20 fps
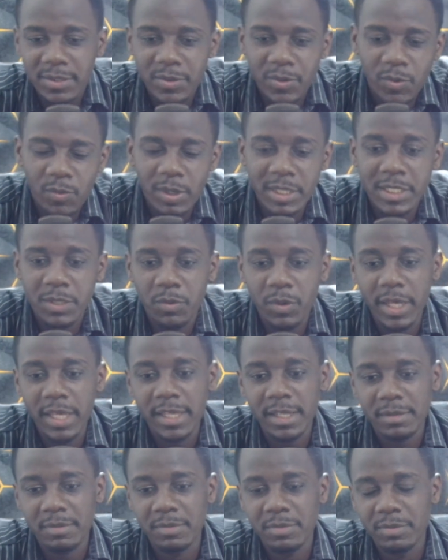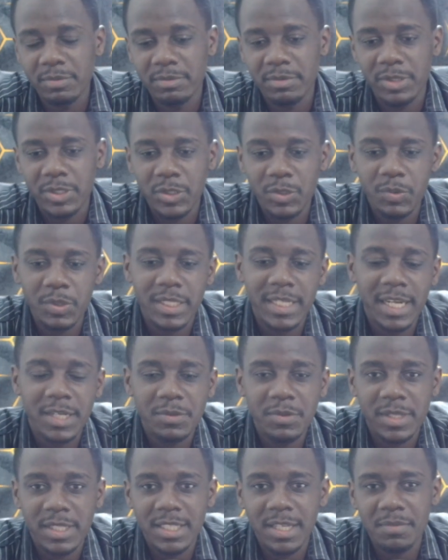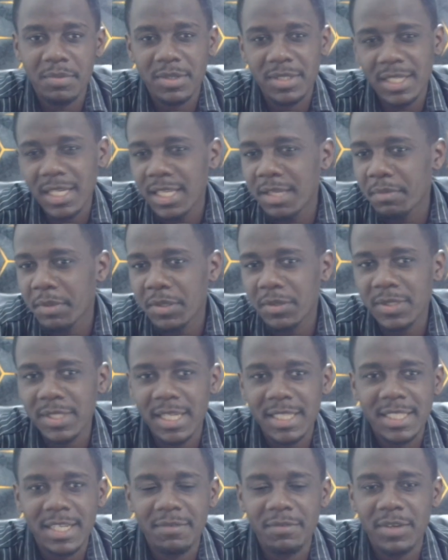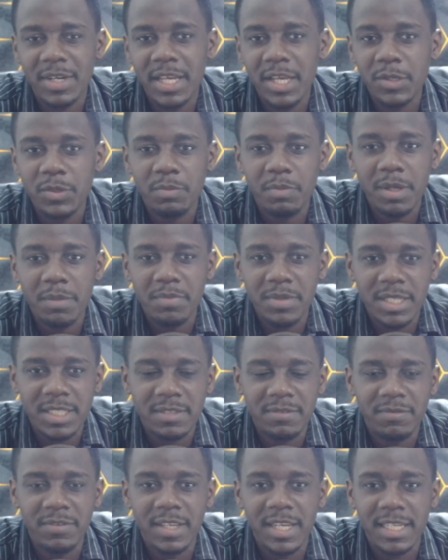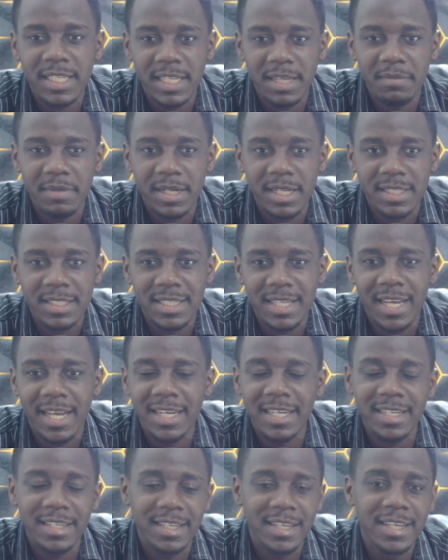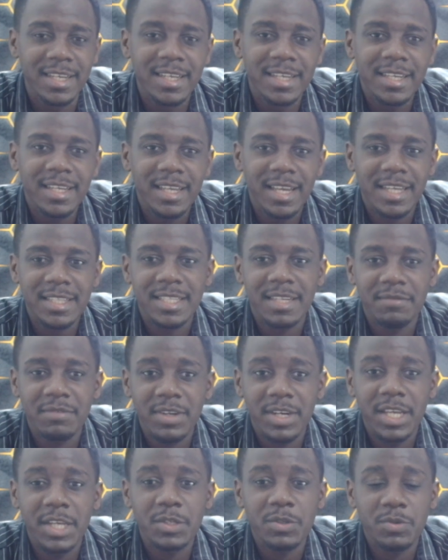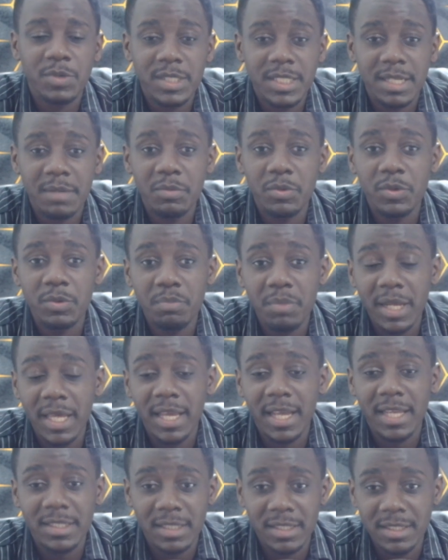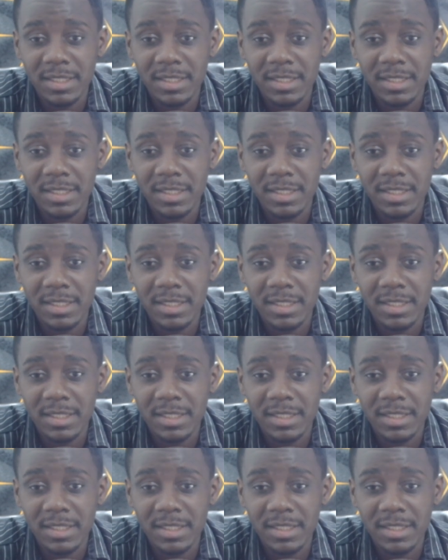what a way to return to the Champions League, because Arsenal have gone ahead to play PSV at Emirates, and Arsenal have gone ahead to rest some good players.